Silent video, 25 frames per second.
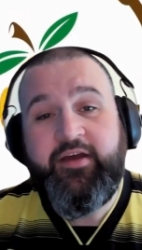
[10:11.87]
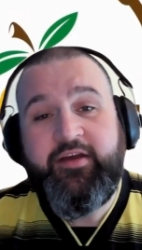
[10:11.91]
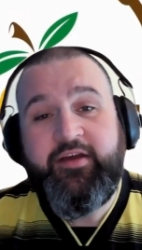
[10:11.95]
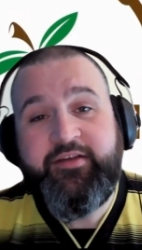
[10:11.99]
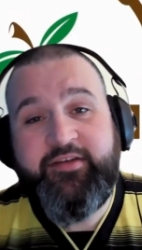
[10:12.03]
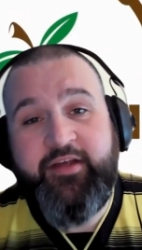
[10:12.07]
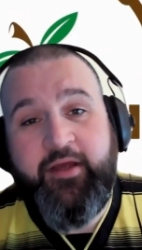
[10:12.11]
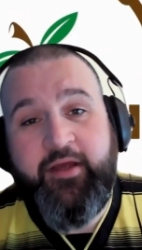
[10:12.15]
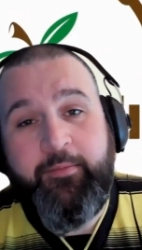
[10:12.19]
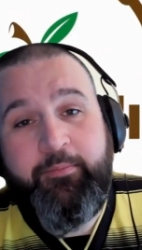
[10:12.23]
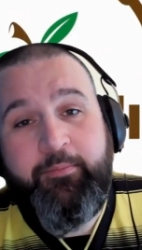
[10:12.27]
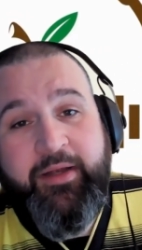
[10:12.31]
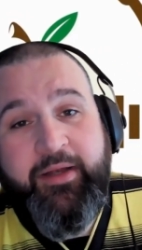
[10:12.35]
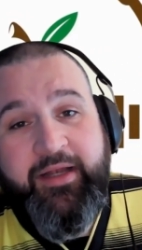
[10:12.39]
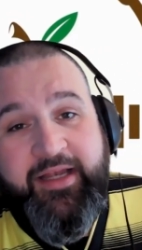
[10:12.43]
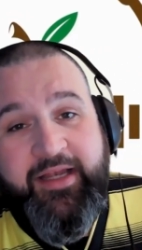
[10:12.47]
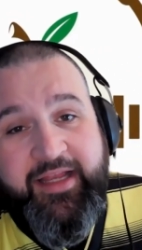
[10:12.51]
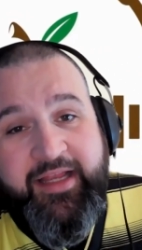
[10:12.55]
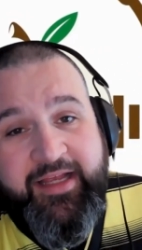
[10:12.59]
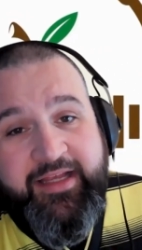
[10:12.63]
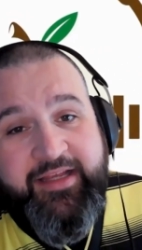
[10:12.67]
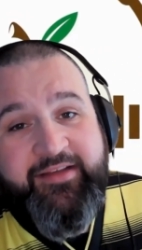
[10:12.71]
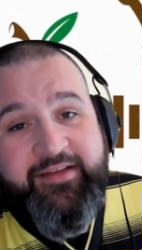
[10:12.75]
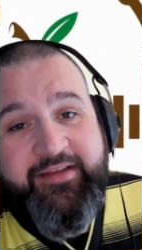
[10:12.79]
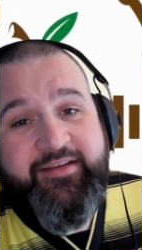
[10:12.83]
So
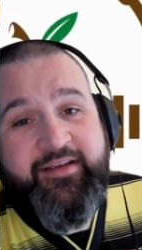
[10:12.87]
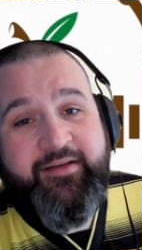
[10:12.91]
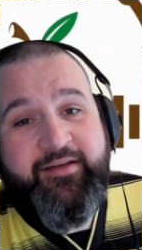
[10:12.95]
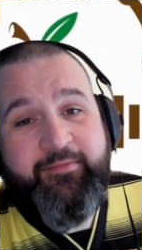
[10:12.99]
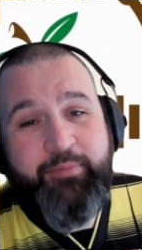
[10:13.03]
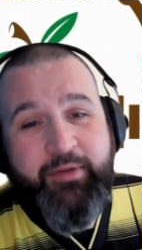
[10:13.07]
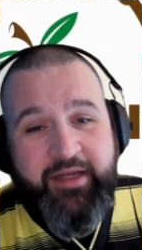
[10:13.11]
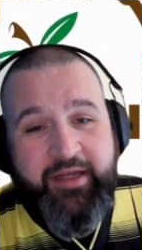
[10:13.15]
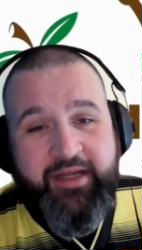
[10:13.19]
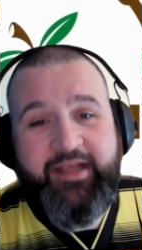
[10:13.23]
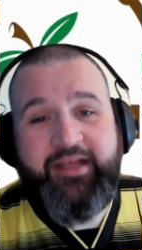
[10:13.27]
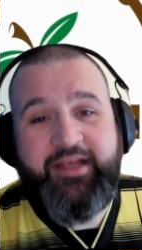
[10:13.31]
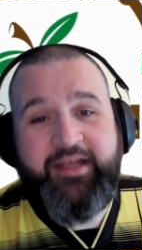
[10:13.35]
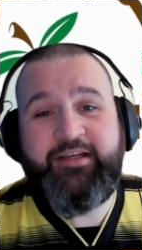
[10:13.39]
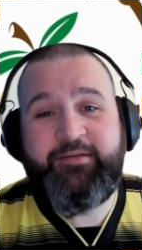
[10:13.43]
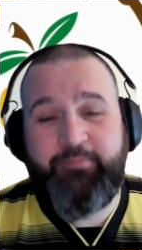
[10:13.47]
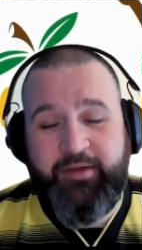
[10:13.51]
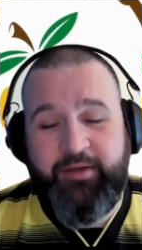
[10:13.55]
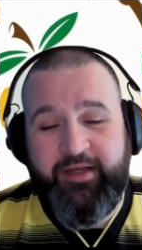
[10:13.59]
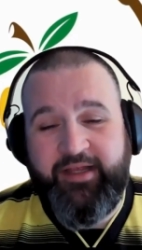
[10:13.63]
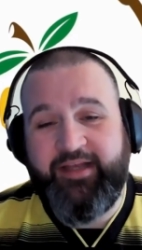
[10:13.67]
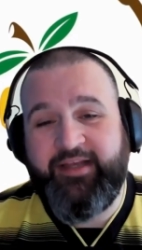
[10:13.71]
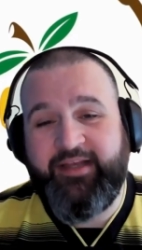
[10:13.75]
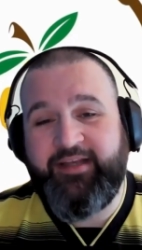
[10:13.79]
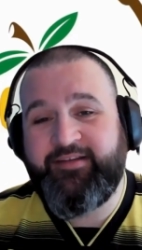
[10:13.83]
please, please,
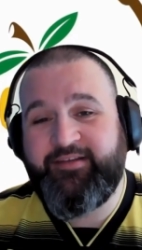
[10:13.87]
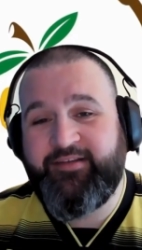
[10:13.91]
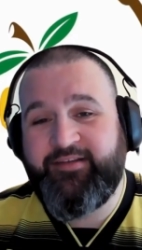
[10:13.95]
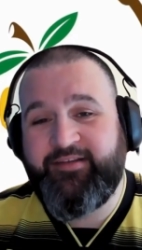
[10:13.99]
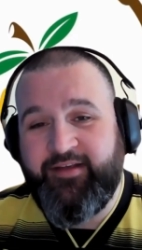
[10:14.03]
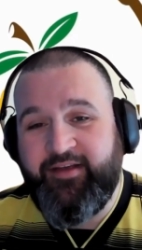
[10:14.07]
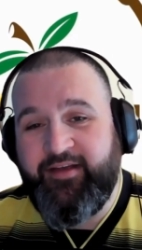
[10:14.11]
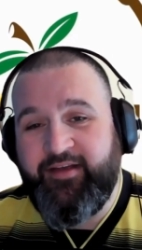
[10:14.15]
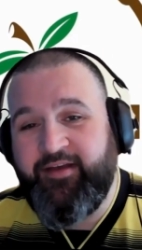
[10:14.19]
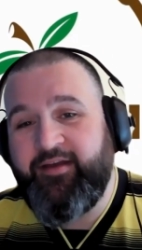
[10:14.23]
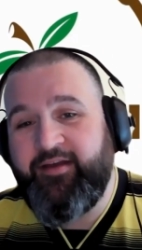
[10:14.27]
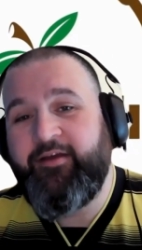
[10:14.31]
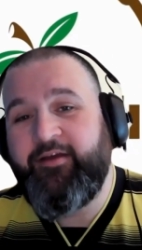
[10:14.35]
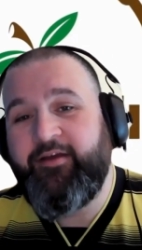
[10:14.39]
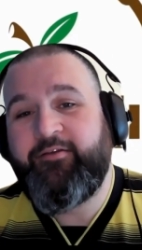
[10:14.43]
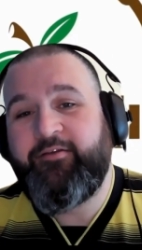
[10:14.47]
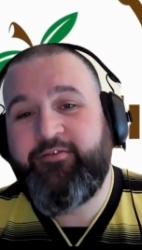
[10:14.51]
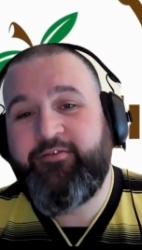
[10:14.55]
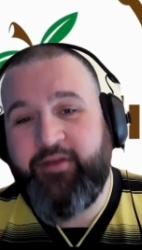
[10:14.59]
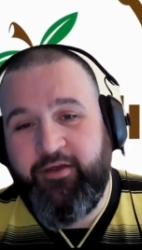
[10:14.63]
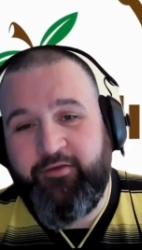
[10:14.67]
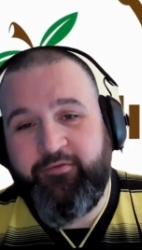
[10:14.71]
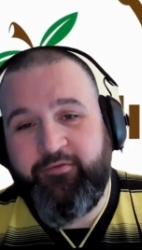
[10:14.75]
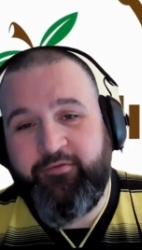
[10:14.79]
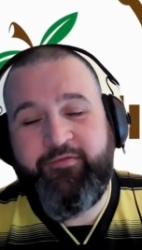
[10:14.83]
please
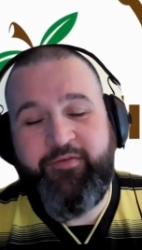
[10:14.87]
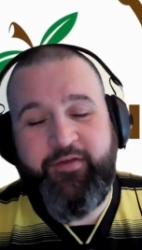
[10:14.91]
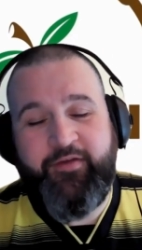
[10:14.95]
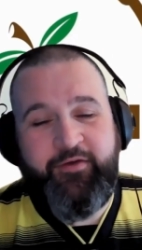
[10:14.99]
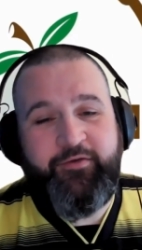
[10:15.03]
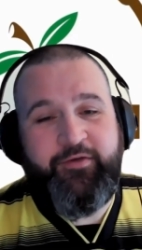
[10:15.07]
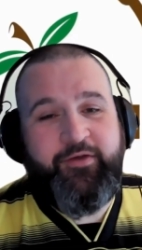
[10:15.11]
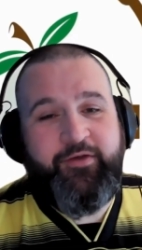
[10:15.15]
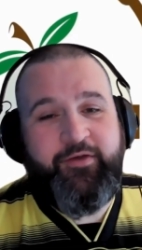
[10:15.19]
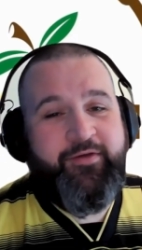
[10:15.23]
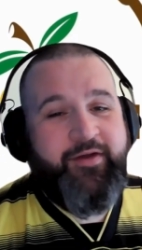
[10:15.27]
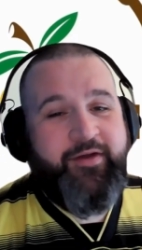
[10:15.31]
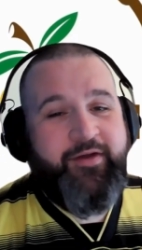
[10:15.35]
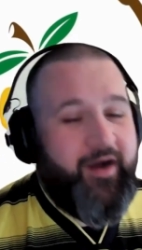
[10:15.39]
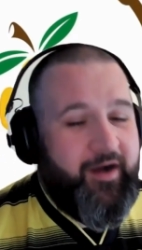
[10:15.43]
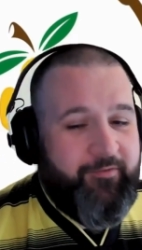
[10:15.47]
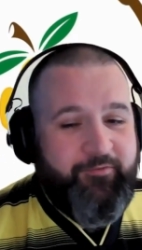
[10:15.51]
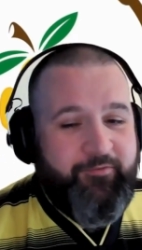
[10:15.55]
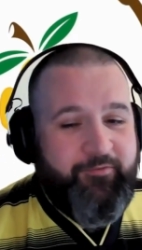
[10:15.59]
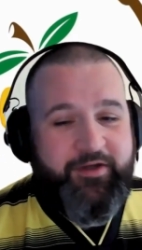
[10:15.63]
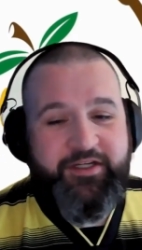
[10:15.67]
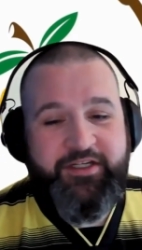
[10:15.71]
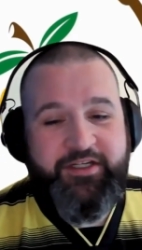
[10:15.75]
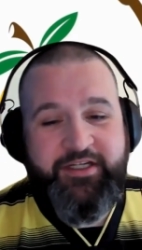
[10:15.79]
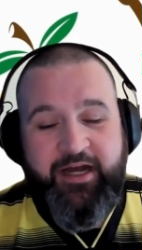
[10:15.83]
don't feel you can't
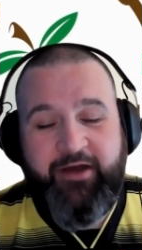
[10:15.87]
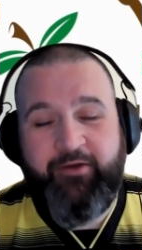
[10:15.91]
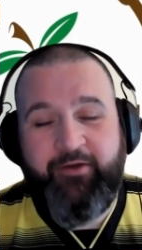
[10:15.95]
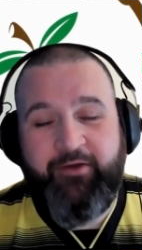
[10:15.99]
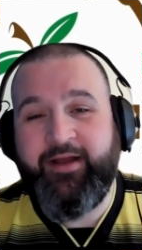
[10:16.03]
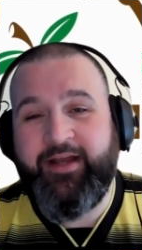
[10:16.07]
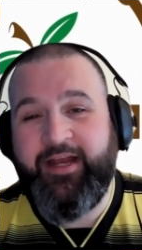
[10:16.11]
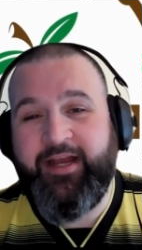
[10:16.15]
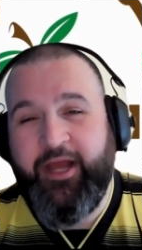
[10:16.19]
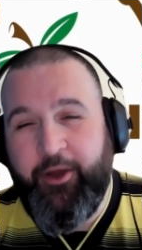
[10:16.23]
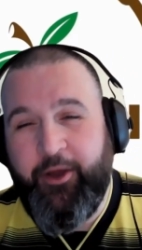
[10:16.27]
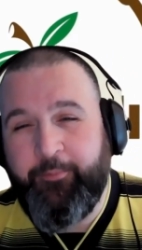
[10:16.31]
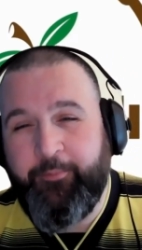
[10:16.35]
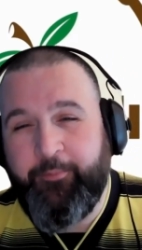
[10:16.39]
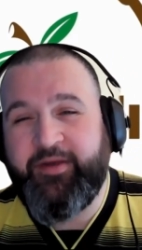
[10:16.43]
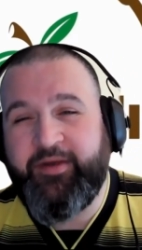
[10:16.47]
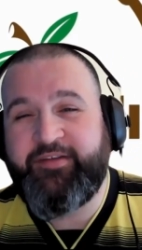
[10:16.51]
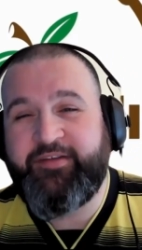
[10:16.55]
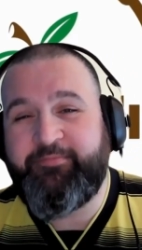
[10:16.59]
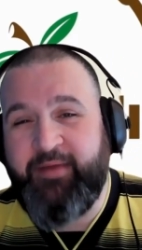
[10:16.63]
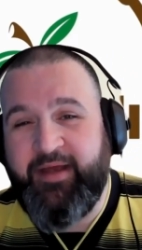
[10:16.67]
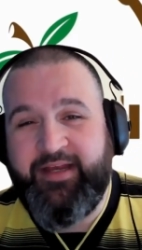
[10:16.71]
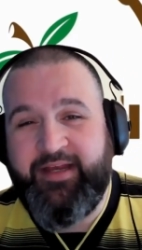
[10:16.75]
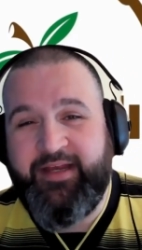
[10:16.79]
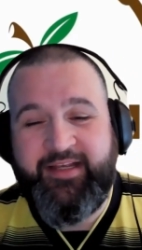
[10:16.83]
reach out and help
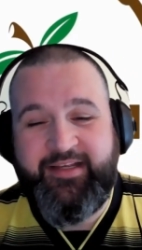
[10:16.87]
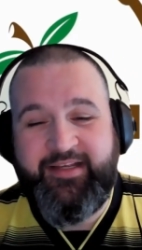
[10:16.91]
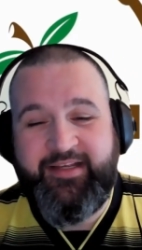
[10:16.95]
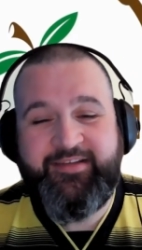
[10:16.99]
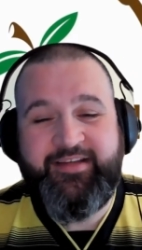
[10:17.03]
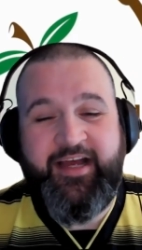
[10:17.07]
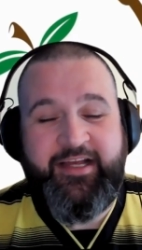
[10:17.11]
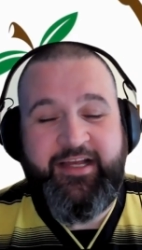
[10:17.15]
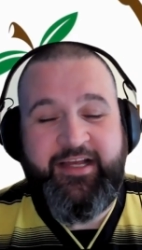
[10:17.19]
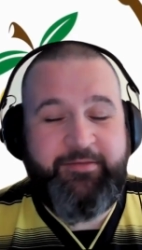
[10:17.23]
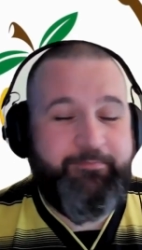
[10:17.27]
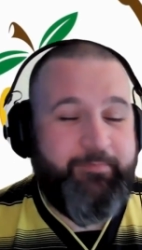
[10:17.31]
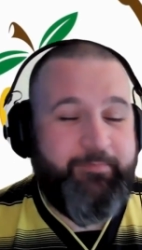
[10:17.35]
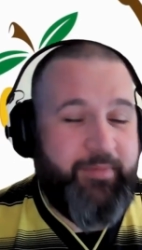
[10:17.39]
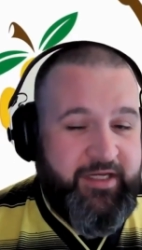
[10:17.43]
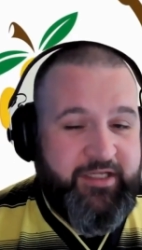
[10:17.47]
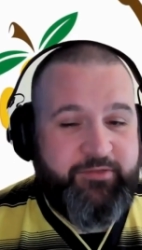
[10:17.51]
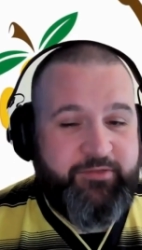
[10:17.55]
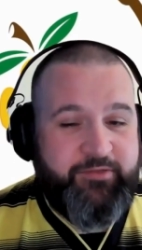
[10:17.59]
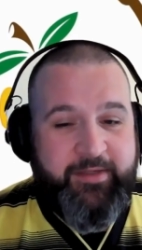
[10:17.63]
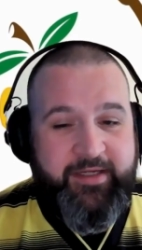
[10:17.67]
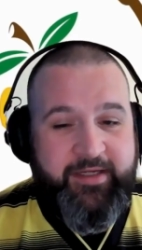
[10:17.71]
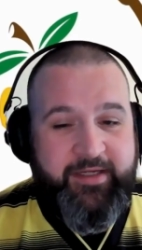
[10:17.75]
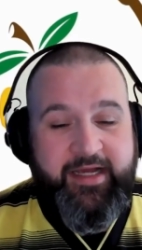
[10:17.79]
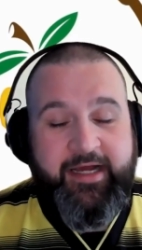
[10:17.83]
us make this as big
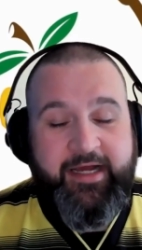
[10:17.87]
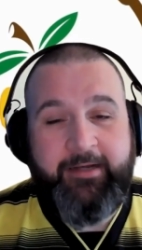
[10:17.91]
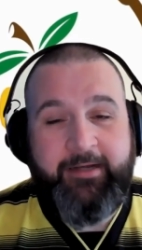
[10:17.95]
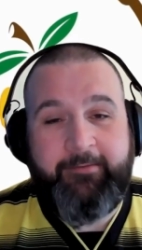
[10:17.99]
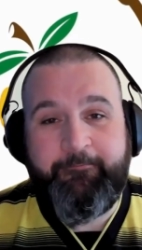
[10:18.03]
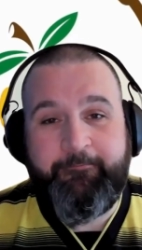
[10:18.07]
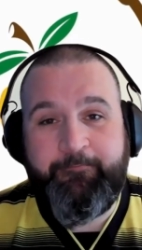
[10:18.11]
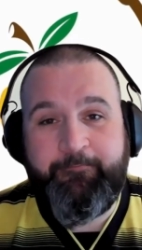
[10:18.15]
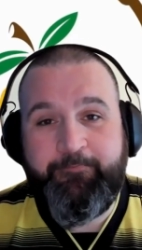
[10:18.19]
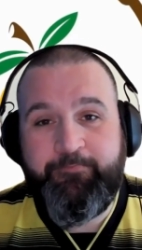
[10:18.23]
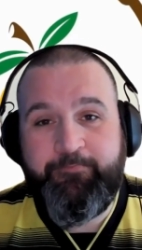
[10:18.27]
as we can.